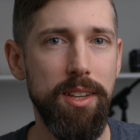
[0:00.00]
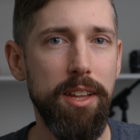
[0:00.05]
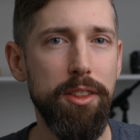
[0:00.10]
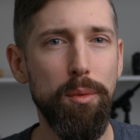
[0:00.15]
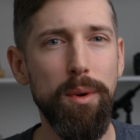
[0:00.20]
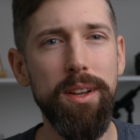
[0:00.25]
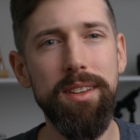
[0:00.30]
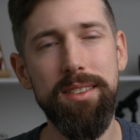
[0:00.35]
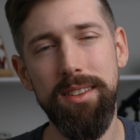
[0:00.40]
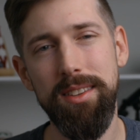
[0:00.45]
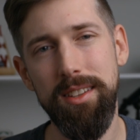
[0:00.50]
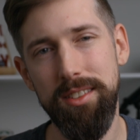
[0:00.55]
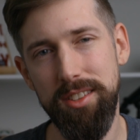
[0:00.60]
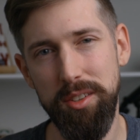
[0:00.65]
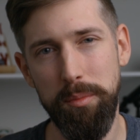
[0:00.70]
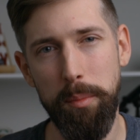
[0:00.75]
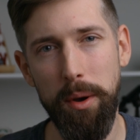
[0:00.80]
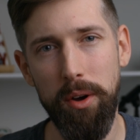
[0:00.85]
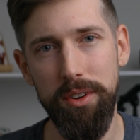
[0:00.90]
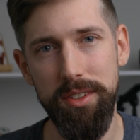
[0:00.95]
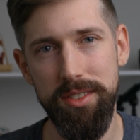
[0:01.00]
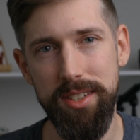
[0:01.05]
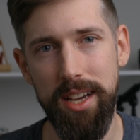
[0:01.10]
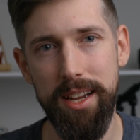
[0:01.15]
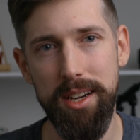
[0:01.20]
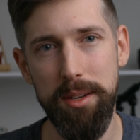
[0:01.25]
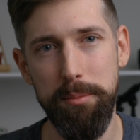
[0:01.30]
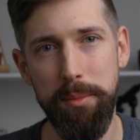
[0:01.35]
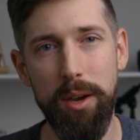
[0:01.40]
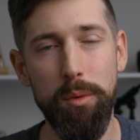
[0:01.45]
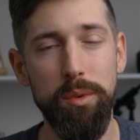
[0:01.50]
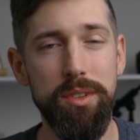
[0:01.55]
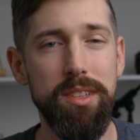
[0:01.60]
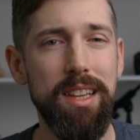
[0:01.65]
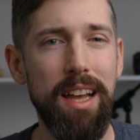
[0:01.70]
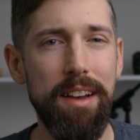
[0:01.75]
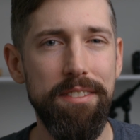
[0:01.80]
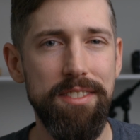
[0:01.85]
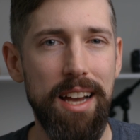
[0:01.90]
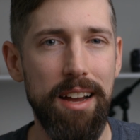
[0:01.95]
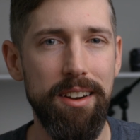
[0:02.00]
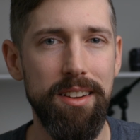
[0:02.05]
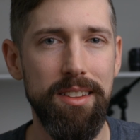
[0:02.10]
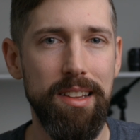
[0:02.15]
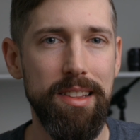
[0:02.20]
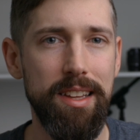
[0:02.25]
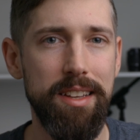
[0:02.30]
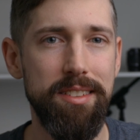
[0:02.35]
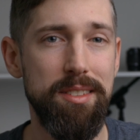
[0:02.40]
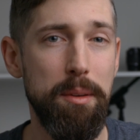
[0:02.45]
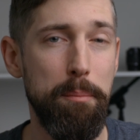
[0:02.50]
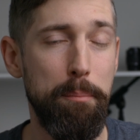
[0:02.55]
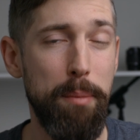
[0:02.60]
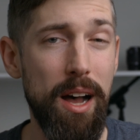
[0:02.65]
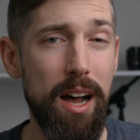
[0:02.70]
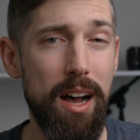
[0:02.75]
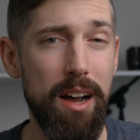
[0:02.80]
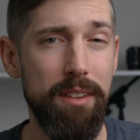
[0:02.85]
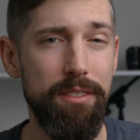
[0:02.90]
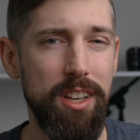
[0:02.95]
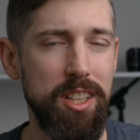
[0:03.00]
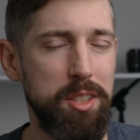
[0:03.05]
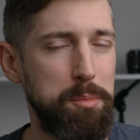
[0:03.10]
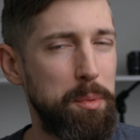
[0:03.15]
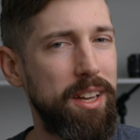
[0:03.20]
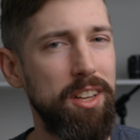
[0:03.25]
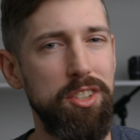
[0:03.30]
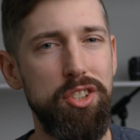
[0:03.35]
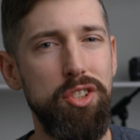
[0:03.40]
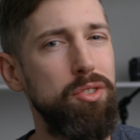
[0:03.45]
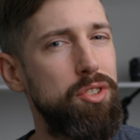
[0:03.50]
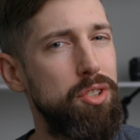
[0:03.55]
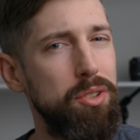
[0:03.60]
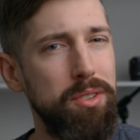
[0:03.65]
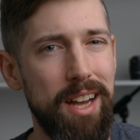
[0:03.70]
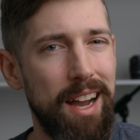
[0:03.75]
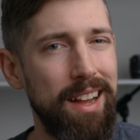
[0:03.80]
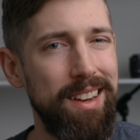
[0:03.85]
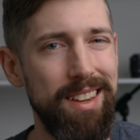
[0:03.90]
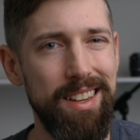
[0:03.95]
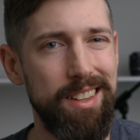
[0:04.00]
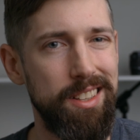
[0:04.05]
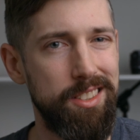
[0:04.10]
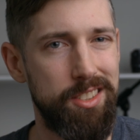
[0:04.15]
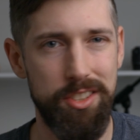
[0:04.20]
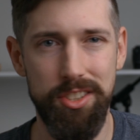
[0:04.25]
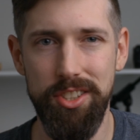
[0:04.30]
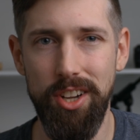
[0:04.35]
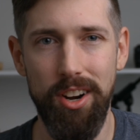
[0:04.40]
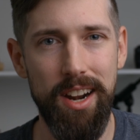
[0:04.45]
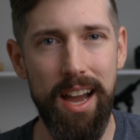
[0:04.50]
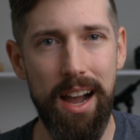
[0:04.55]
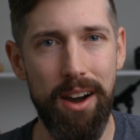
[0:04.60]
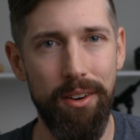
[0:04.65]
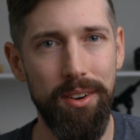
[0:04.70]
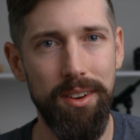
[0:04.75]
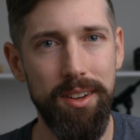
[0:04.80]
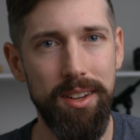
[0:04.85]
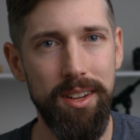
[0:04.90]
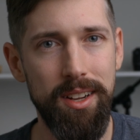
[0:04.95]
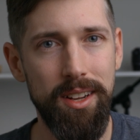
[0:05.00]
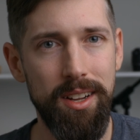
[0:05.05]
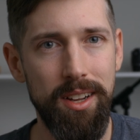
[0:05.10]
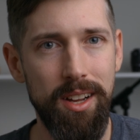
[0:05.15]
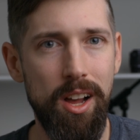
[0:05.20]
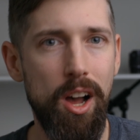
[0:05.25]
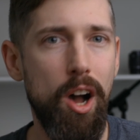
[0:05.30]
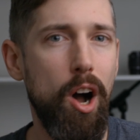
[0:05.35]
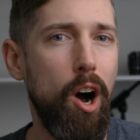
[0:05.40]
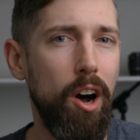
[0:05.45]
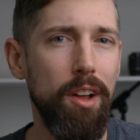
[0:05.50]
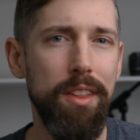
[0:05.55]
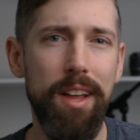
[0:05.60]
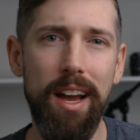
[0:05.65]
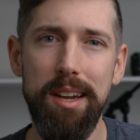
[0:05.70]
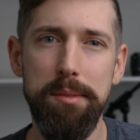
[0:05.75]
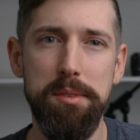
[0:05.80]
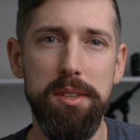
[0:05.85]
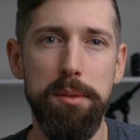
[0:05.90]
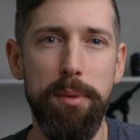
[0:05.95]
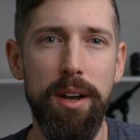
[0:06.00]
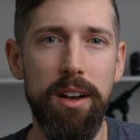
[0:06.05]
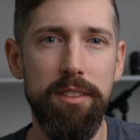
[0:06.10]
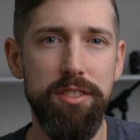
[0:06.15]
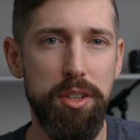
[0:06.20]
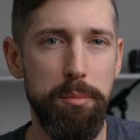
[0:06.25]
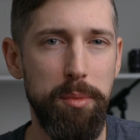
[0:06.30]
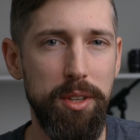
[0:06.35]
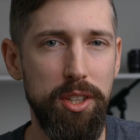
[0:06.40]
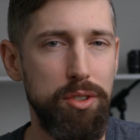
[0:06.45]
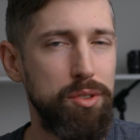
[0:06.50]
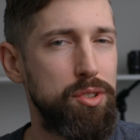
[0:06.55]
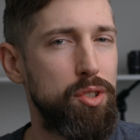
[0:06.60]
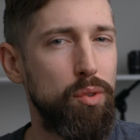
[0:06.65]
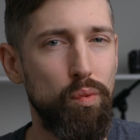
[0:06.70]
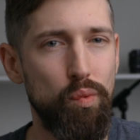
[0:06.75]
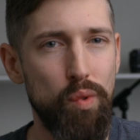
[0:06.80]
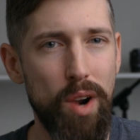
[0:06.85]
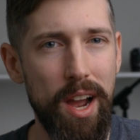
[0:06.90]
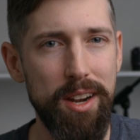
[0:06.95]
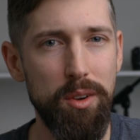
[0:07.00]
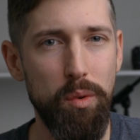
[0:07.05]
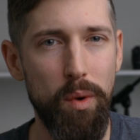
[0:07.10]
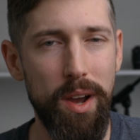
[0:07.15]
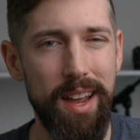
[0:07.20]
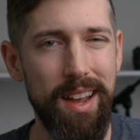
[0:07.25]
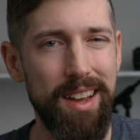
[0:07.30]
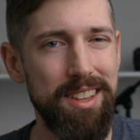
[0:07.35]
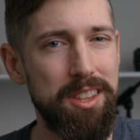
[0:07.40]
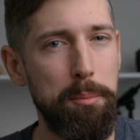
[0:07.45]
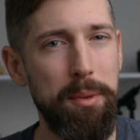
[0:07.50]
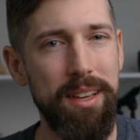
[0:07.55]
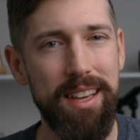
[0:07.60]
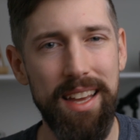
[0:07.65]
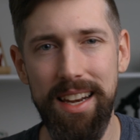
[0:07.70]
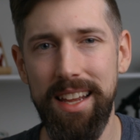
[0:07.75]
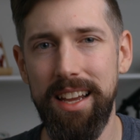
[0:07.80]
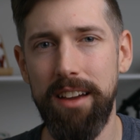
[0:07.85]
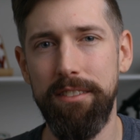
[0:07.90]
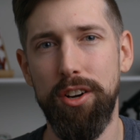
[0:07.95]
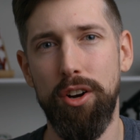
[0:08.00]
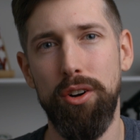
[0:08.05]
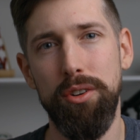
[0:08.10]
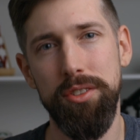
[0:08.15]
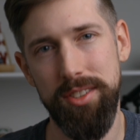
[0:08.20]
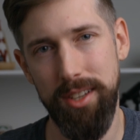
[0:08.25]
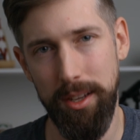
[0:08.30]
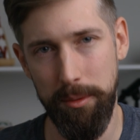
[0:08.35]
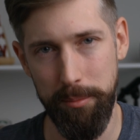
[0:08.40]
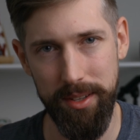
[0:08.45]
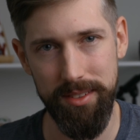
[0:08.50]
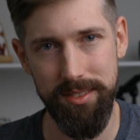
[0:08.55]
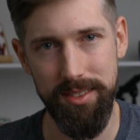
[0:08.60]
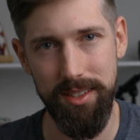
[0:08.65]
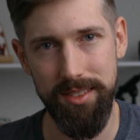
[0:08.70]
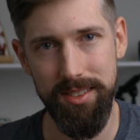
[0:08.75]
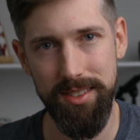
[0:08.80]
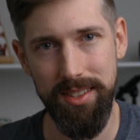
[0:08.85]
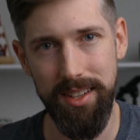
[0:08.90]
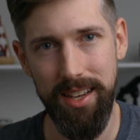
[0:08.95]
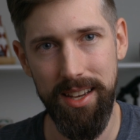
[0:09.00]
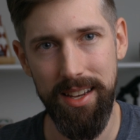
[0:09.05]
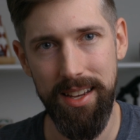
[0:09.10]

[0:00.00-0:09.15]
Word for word: Now the reason this is bonus item and was left out of the list above is because you do not need it to start out. All the items above should be used right away at the beginning of your wholesale business.